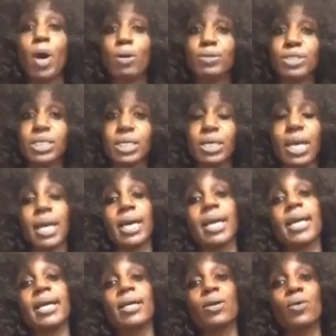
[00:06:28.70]
hosting
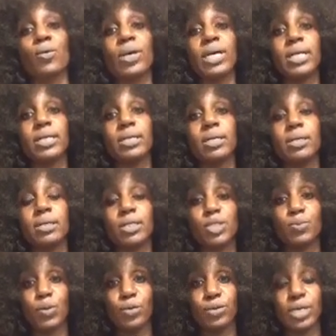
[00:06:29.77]
a green
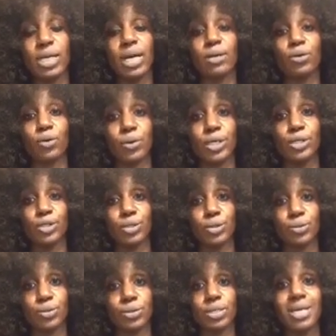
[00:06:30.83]
smoothie and green
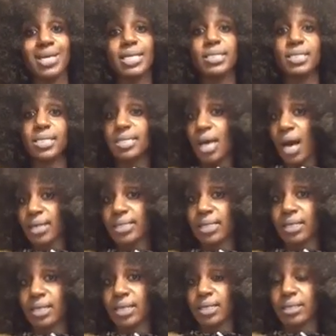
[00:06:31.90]
juice detox
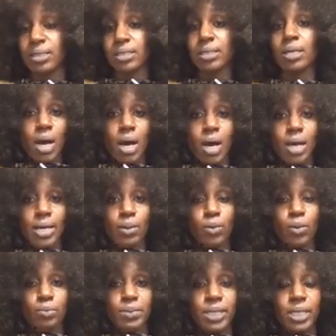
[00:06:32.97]
cleanse. It
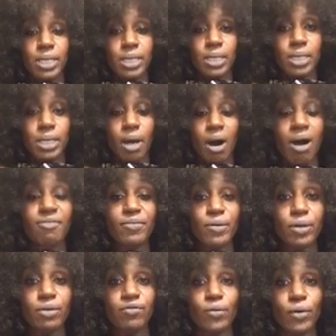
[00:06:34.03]
will be
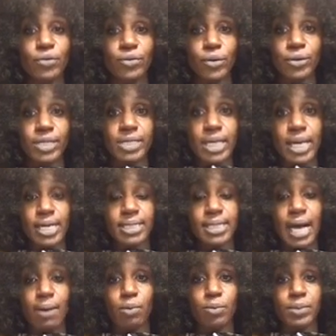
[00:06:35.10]
offered for 30 days.
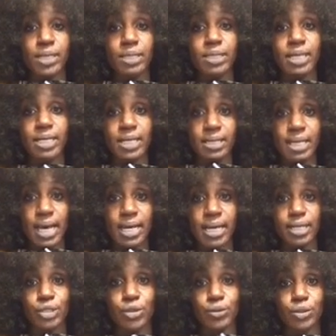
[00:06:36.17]
I will be leading that
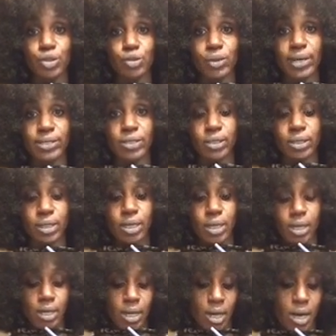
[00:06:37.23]
as your instructor.
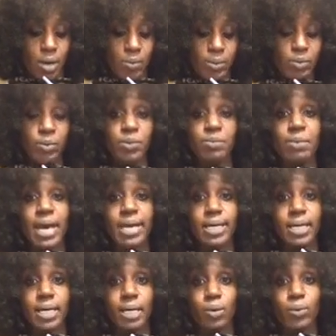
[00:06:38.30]
We will be
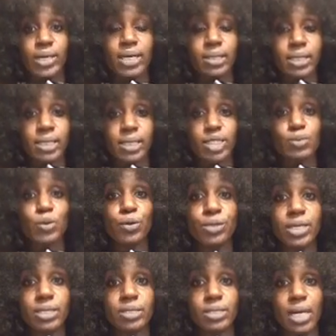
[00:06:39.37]
making weekly
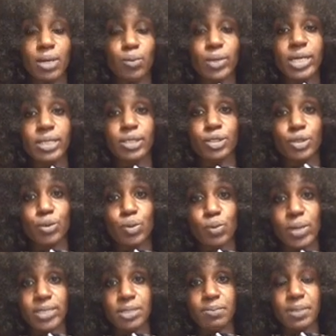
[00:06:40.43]
smoothies and weekly juice
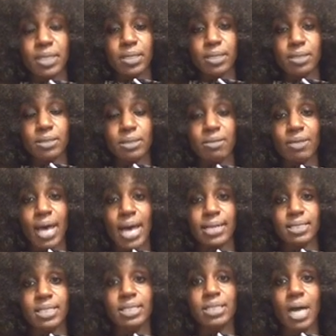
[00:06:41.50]
recipes
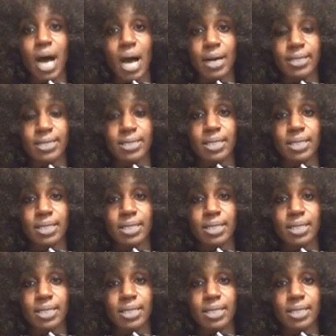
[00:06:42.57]
that detox